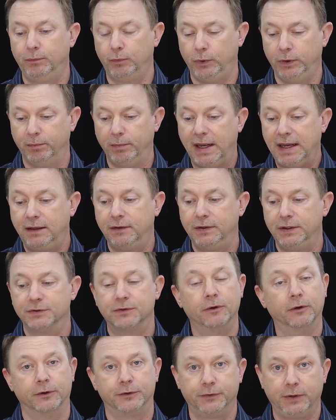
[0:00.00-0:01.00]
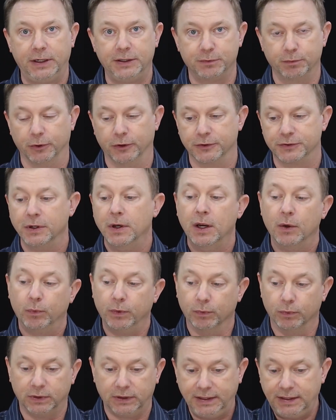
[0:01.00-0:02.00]
we make these neurotransmitters,
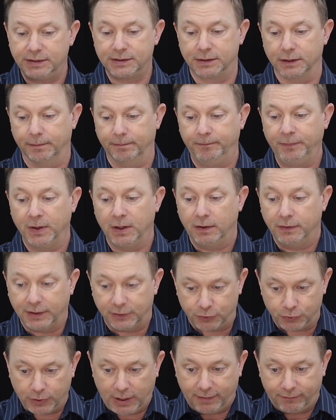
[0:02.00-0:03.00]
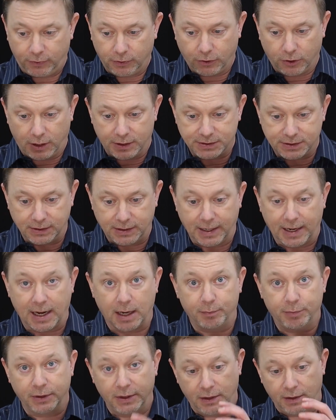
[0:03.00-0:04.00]
we release them, they travel across the
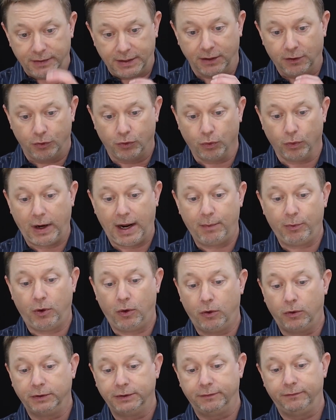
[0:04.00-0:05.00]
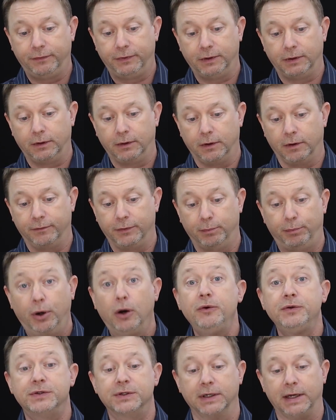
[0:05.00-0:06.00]
gap, they grab a hold of the
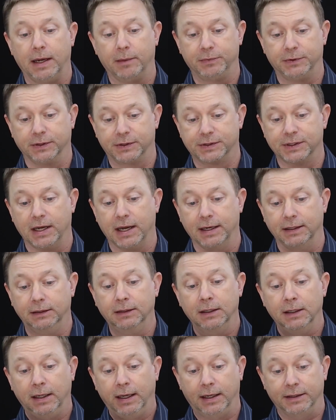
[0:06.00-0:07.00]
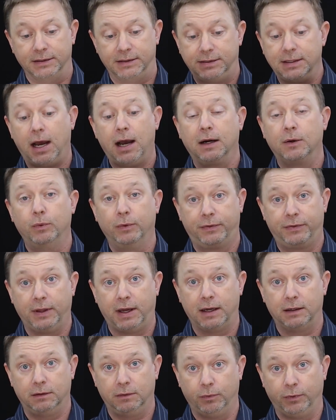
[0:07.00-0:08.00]
postsynaptic side and dock with
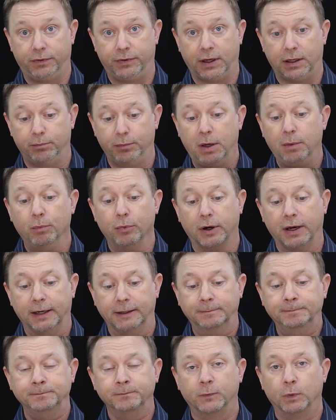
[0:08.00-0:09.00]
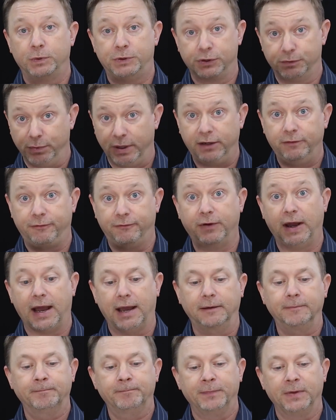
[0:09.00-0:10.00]
that membrane, which is made of
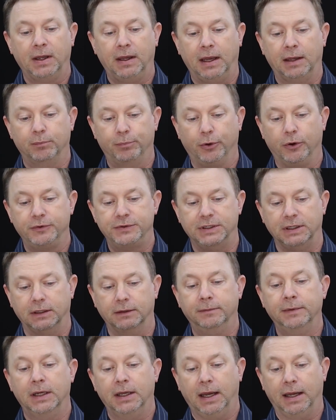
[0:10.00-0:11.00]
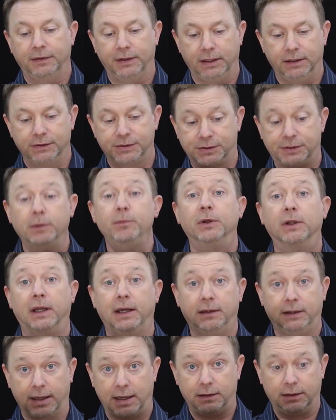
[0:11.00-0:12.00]
fat, and protein, and they
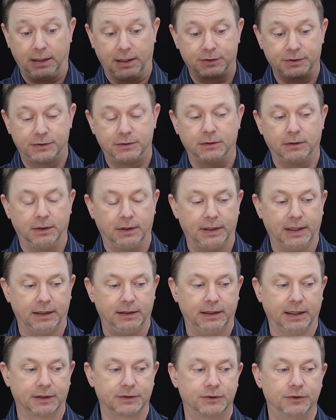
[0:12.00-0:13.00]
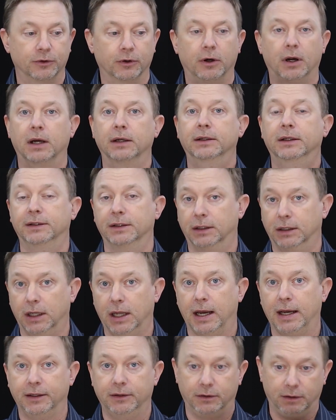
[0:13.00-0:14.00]
stimulate that next neuron in the
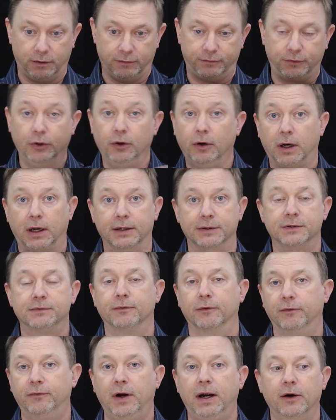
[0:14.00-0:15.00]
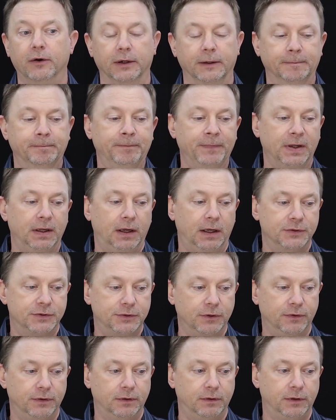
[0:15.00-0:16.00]
line of neurons for firing. And
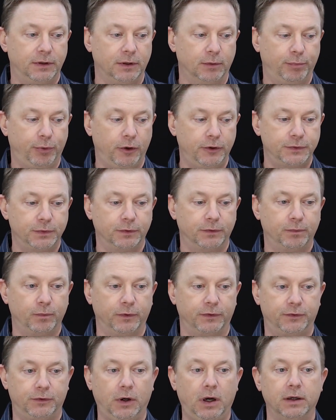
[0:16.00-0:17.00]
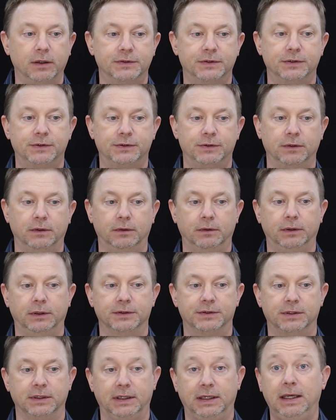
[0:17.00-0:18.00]
so the approach with drugs is
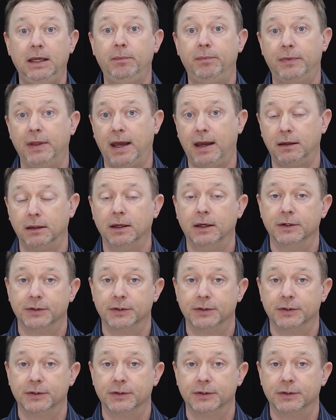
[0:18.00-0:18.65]
to keep that